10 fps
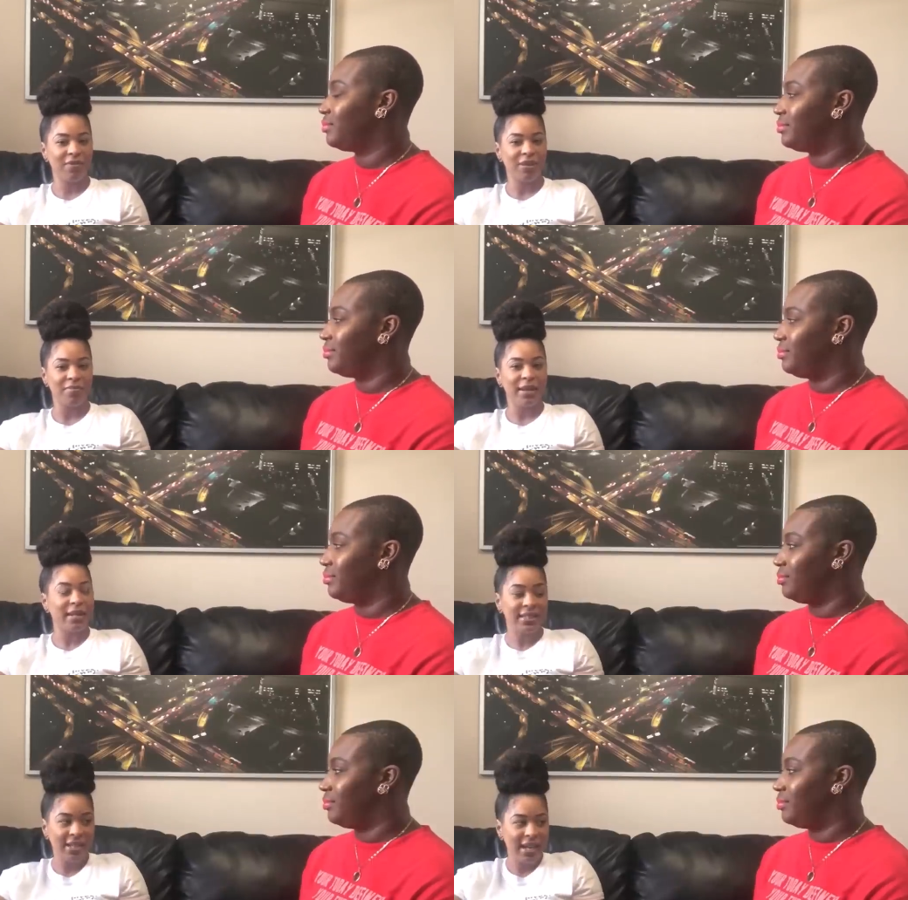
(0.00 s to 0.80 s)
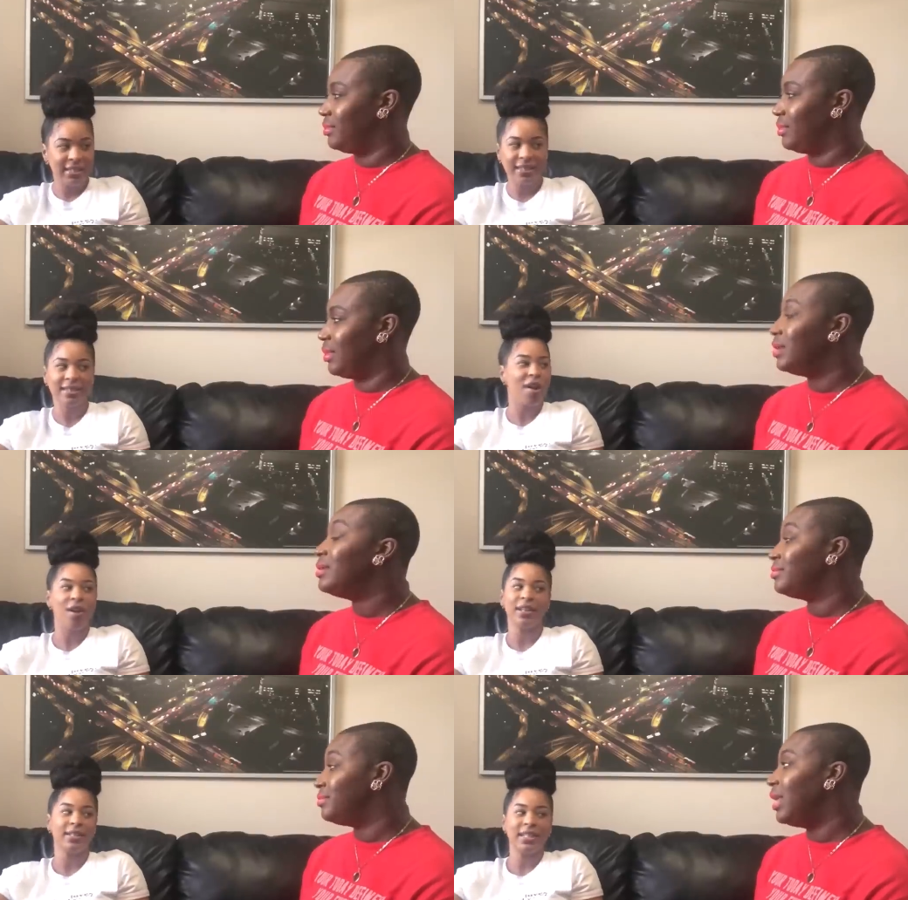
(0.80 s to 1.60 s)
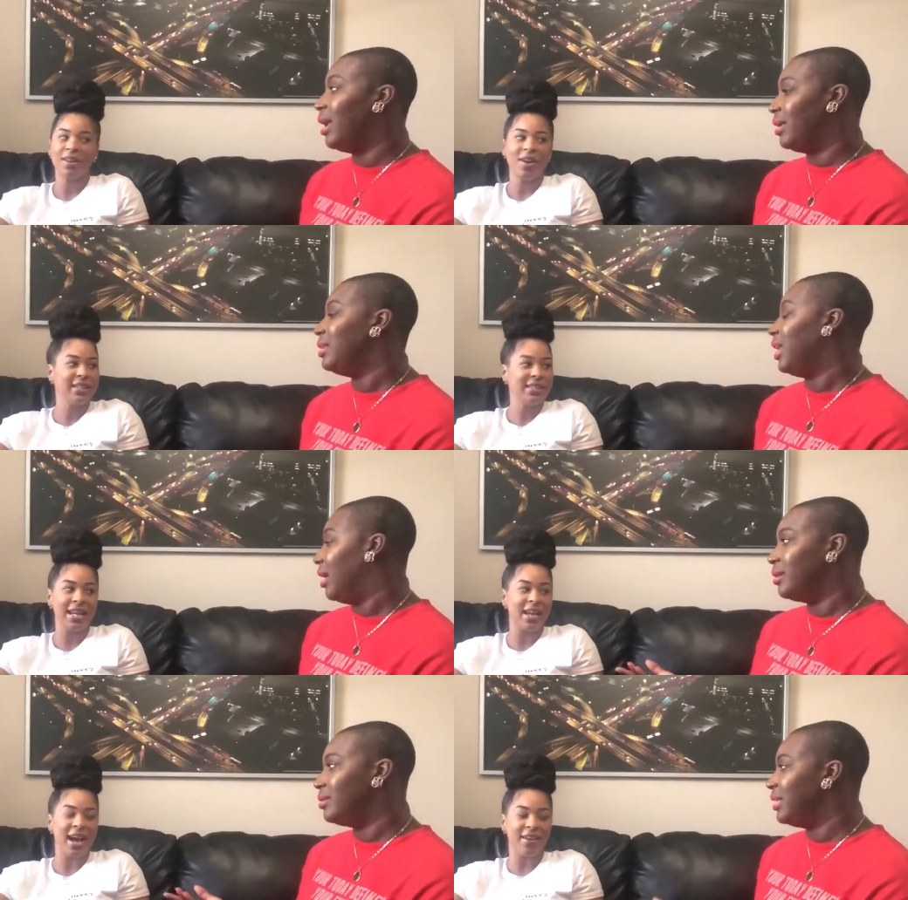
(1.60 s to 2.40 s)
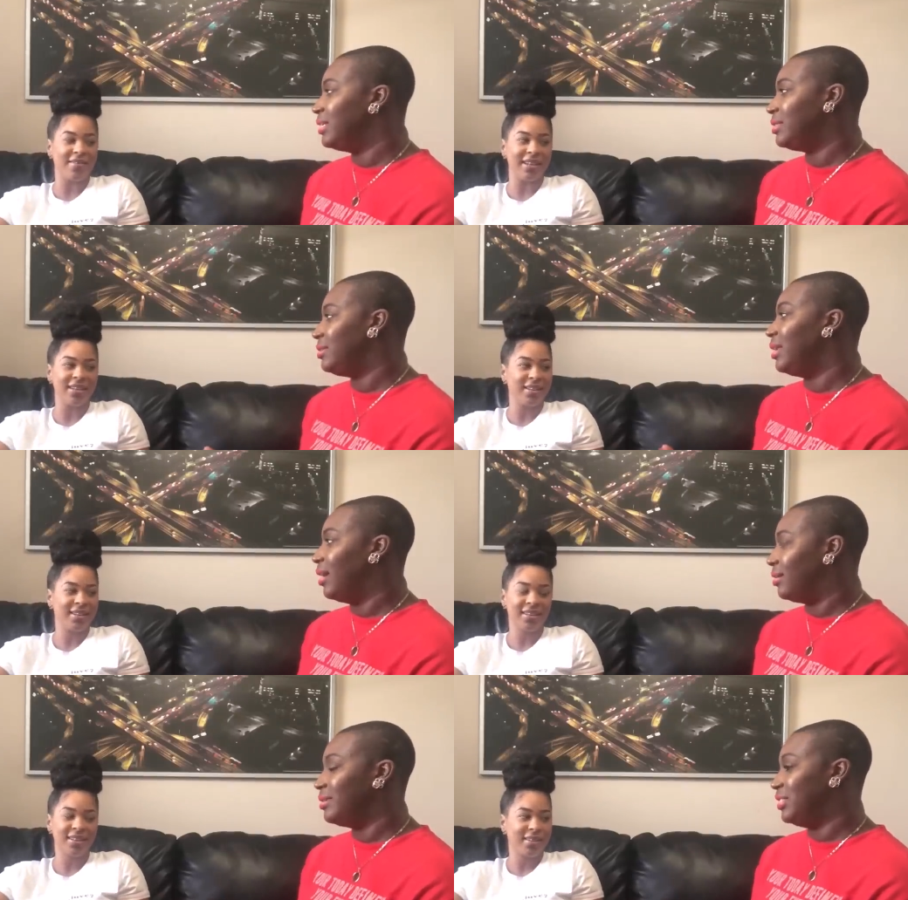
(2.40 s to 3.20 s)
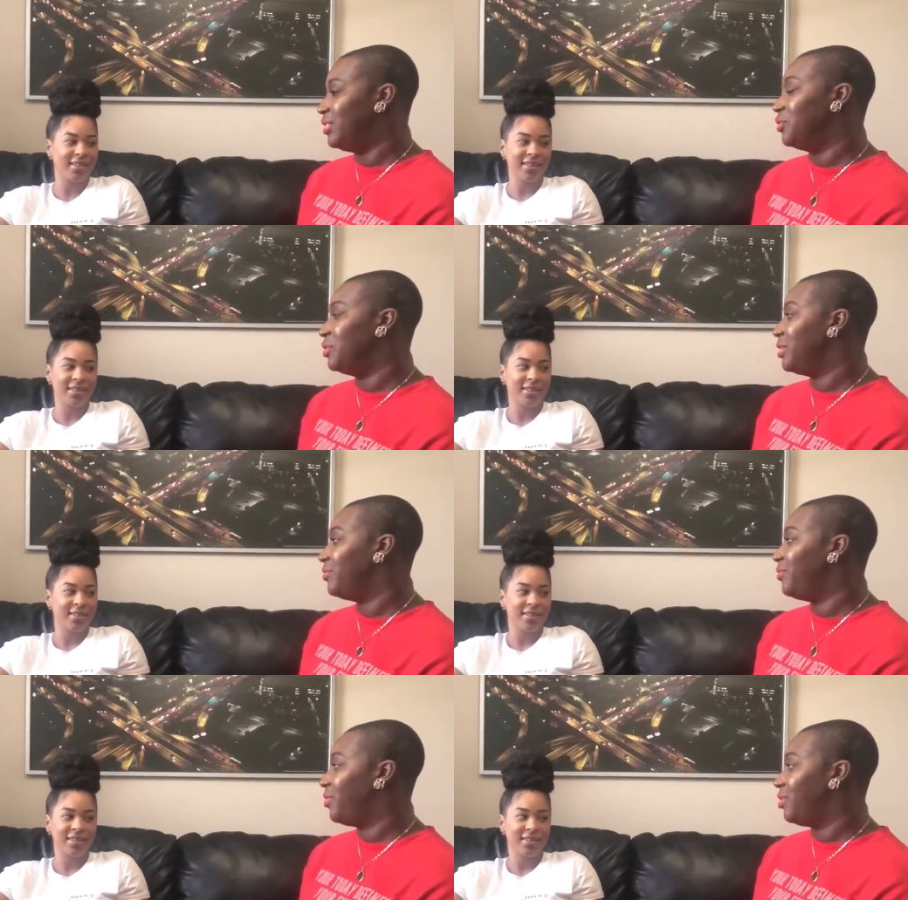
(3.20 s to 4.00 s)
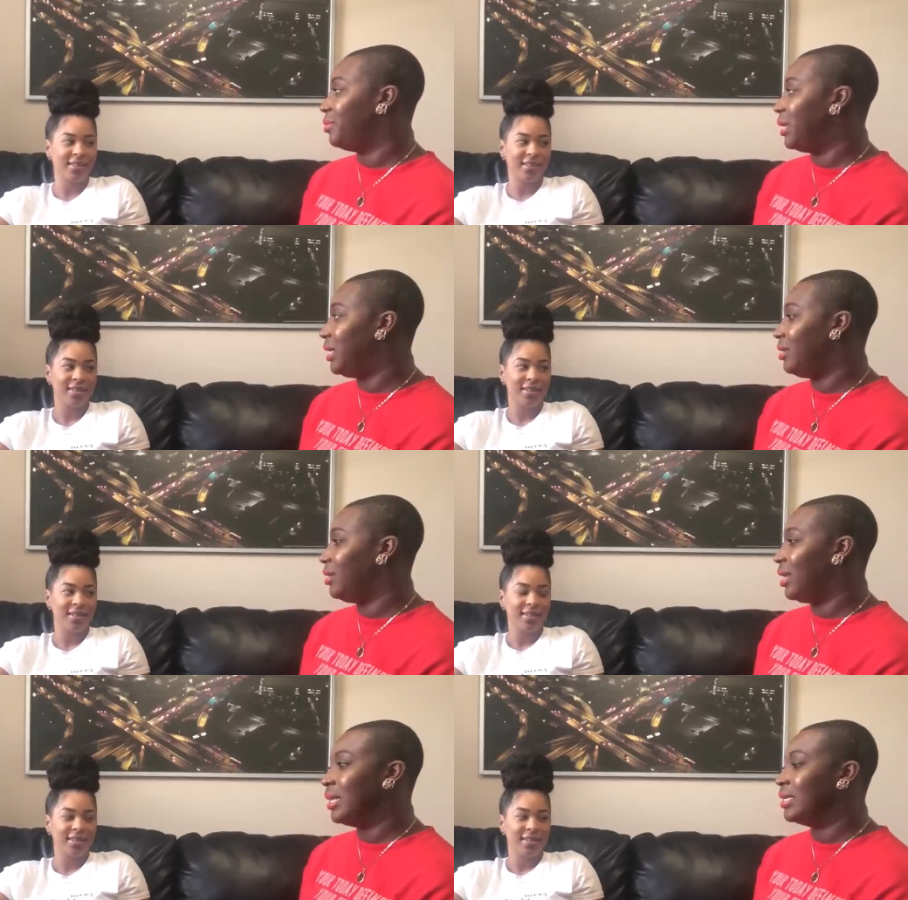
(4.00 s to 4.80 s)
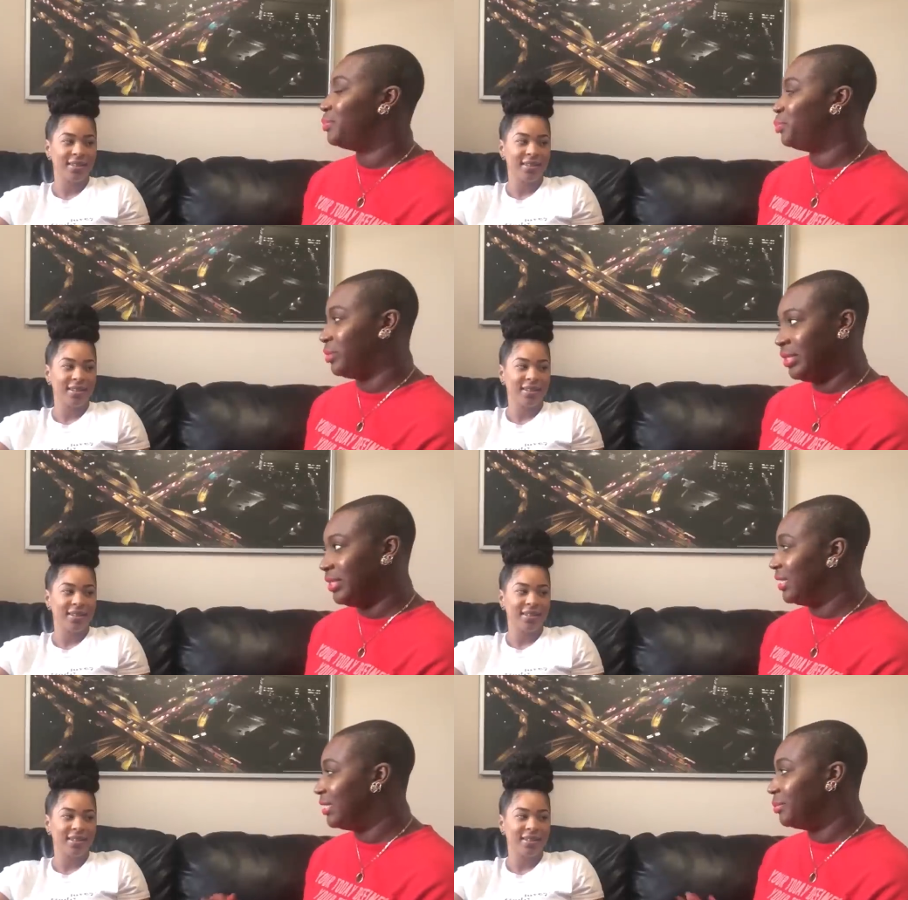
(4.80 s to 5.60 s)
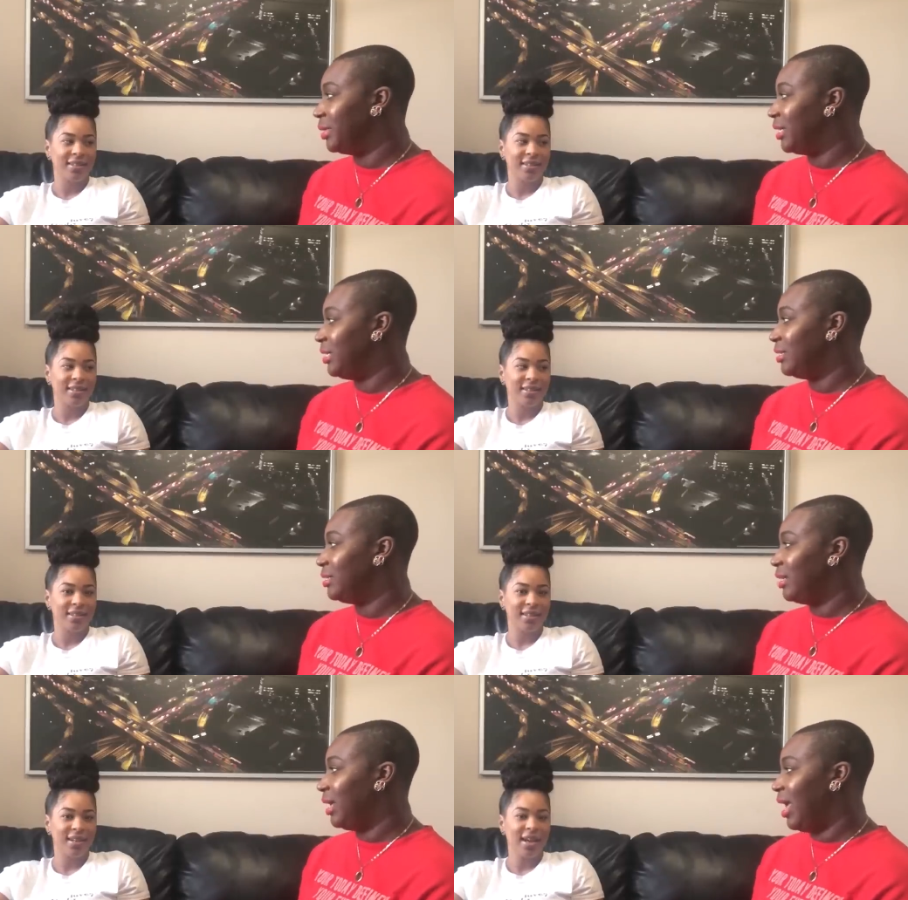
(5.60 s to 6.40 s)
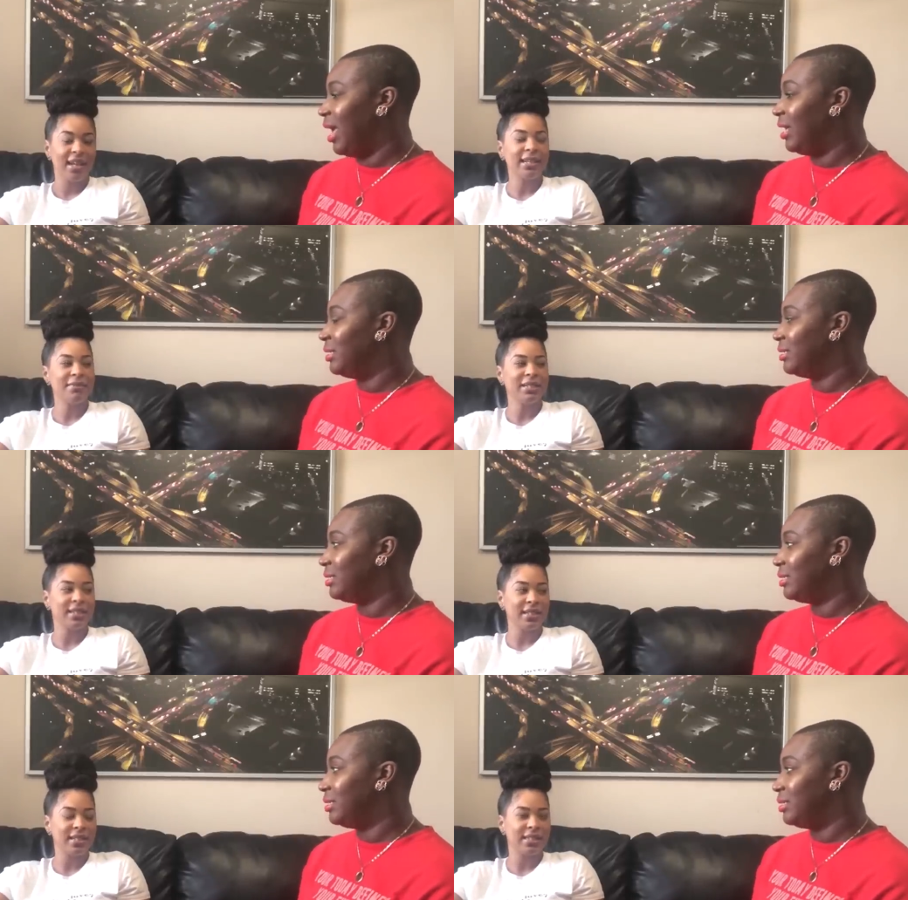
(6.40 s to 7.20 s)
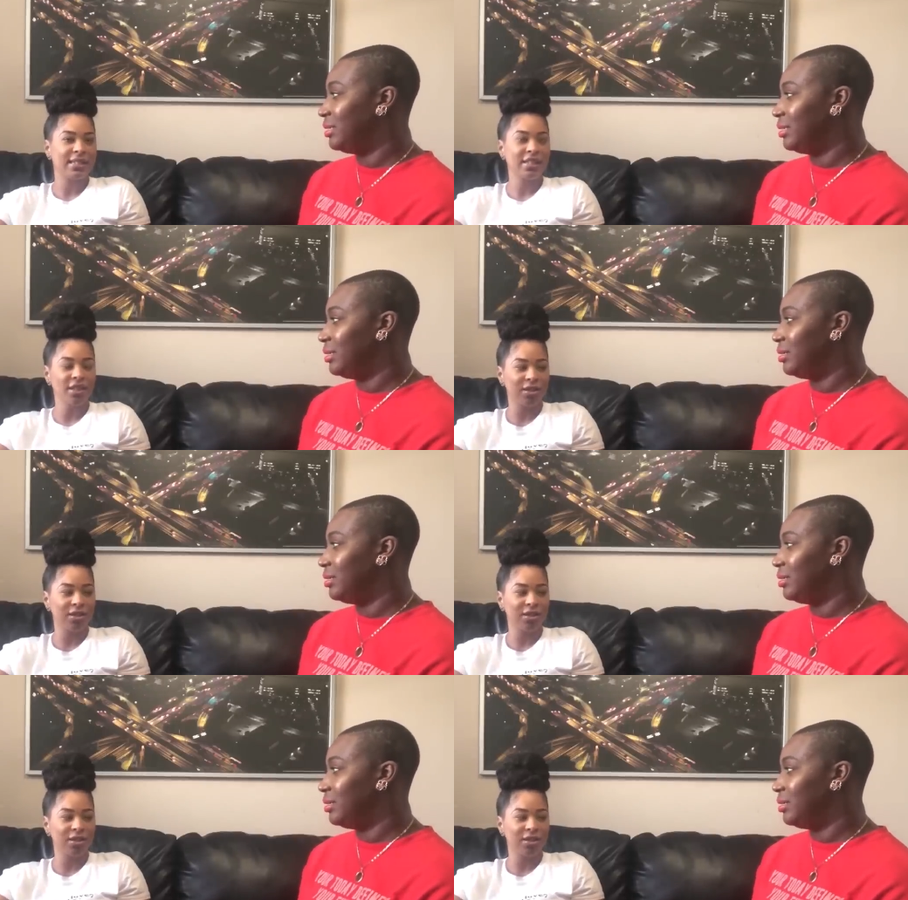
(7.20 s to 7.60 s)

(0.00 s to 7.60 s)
Speaker 1: like, for the money's sake, because that's all
Speaker 2: that's yeah, all he's yeah. getting out he's, of it. Yeah, he's doing it for the money, and it's pretty decent money. Yeah, and he must look, does he